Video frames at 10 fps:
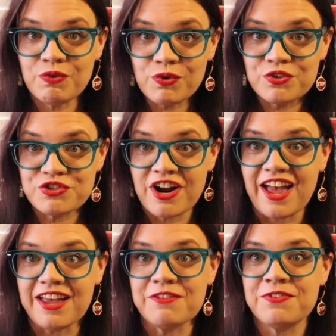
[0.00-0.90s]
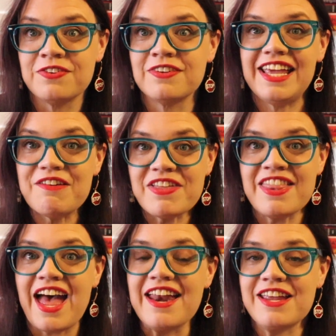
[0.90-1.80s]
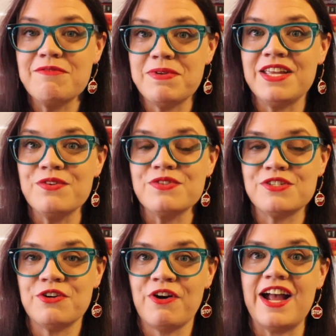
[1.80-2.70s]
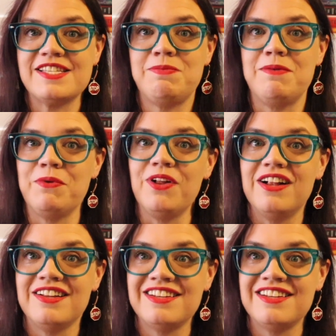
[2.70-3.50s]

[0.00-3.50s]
Google Drive, even that can be used to harass people.